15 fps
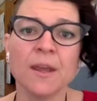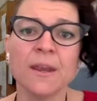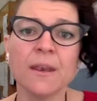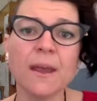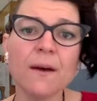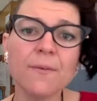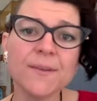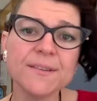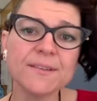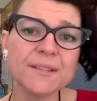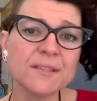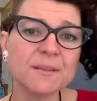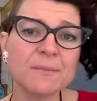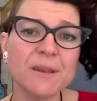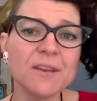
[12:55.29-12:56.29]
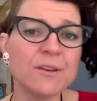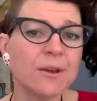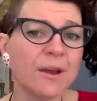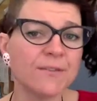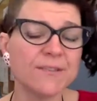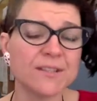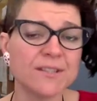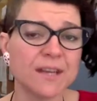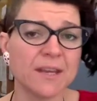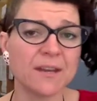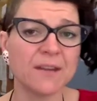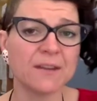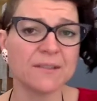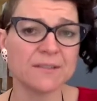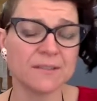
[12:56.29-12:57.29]
Now, this doesn't mean you have to tear
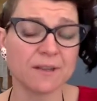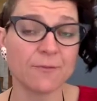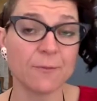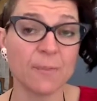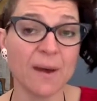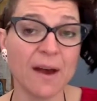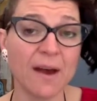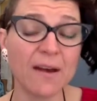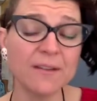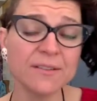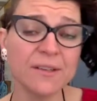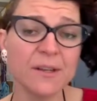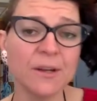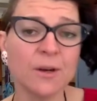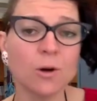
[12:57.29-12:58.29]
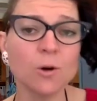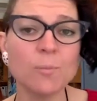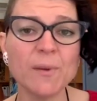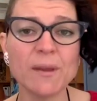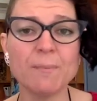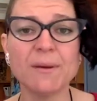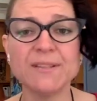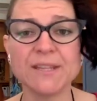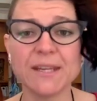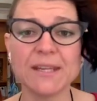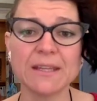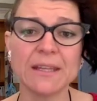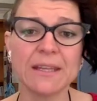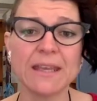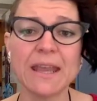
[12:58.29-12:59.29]
stuff apart or be
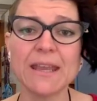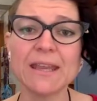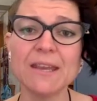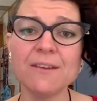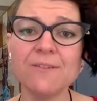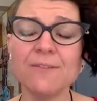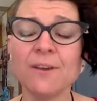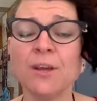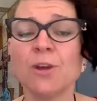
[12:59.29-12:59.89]
particularly negative.